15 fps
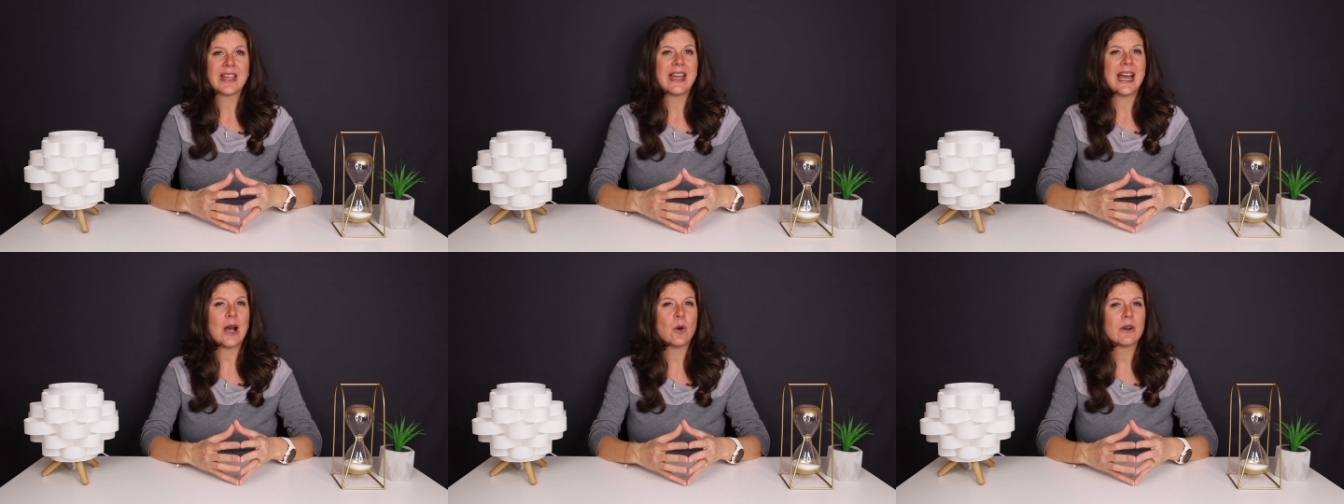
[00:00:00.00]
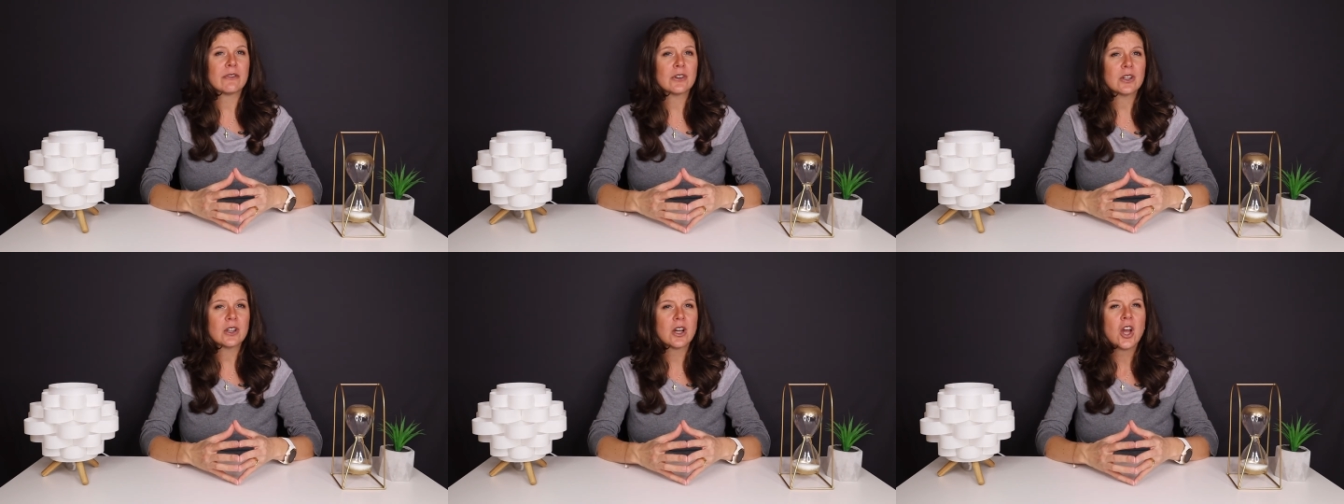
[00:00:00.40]

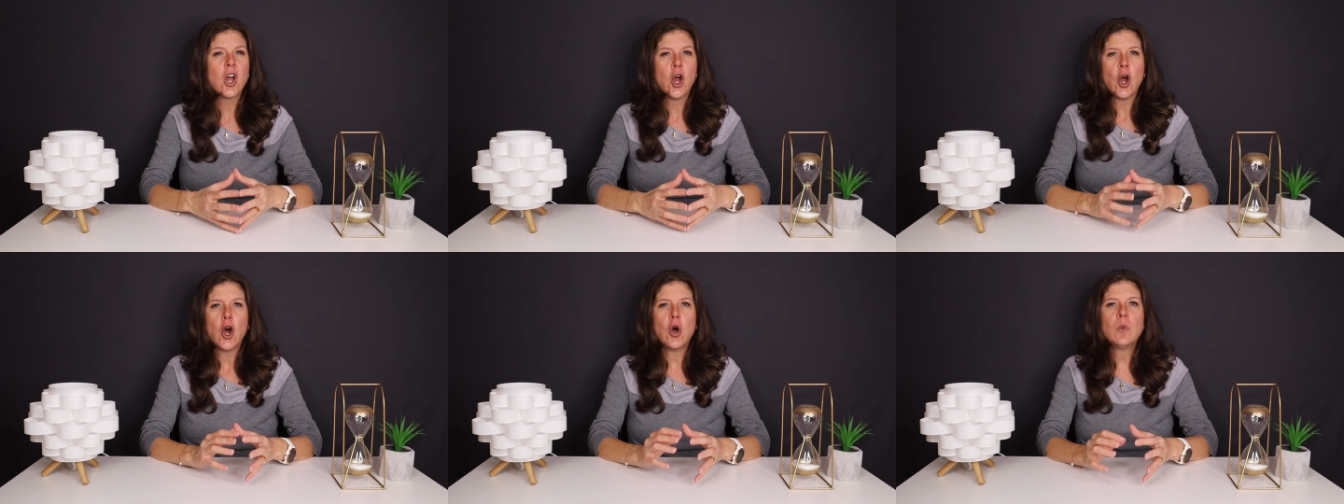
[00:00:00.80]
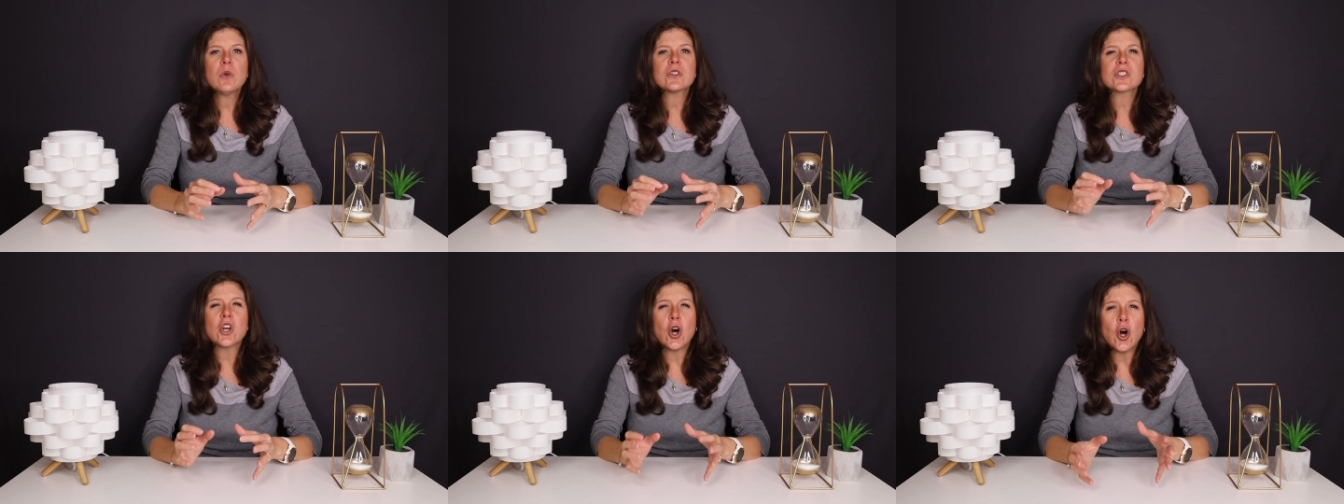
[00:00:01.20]
However,
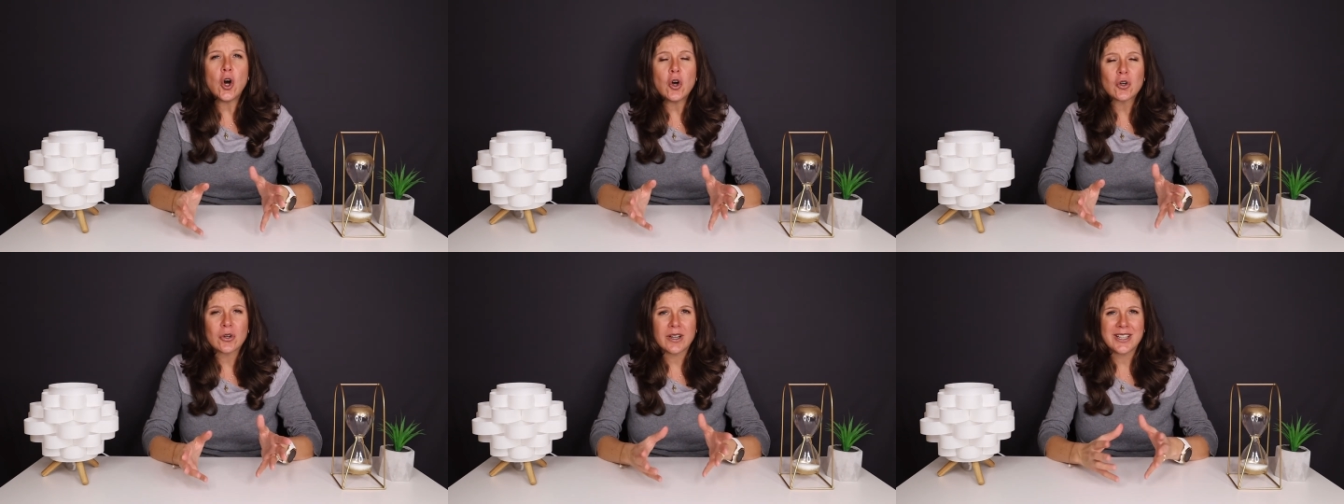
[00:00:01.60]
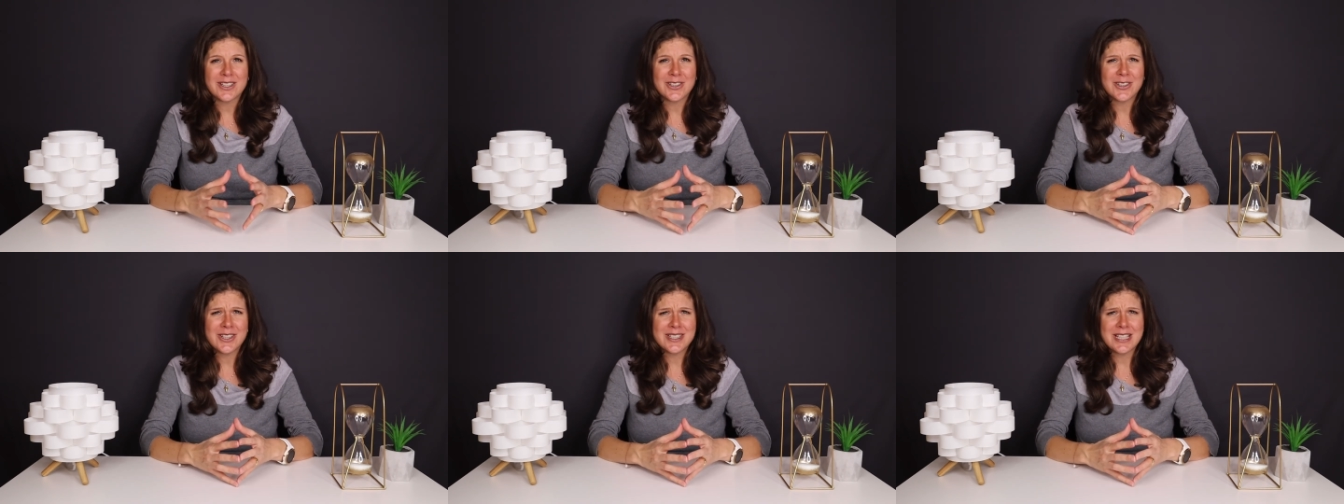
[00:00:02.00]
almost all credit
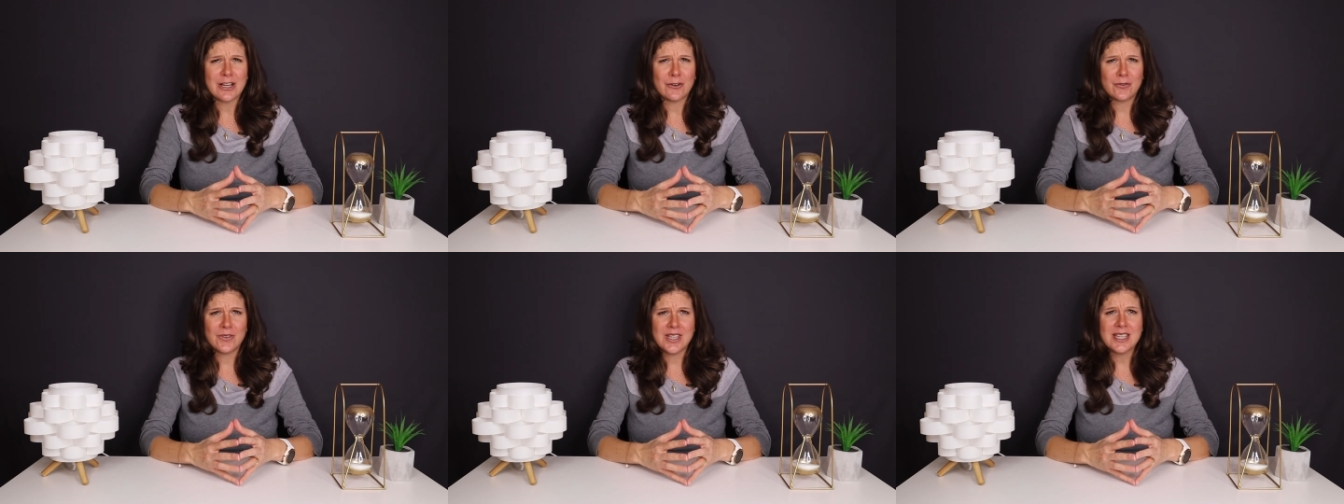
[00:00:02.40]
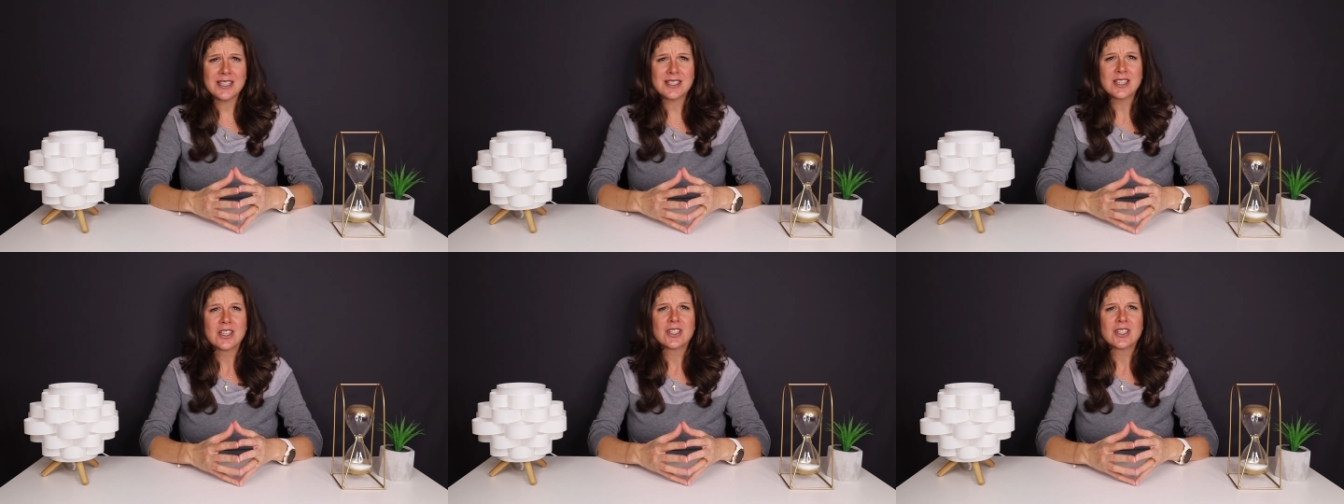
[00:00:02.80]
cards have fees,